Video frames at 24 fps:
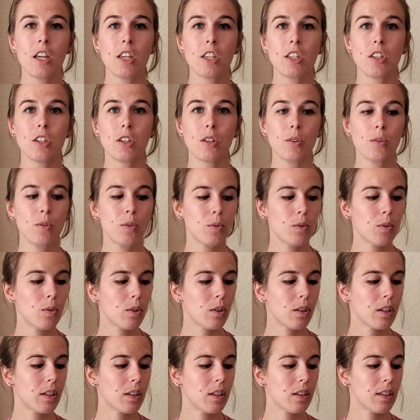You
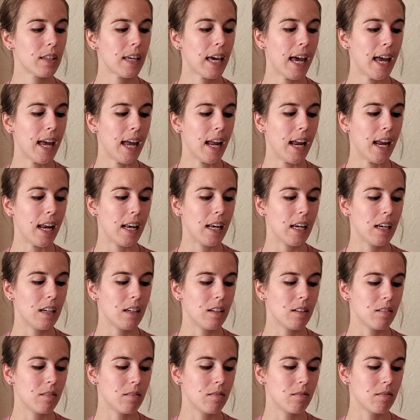can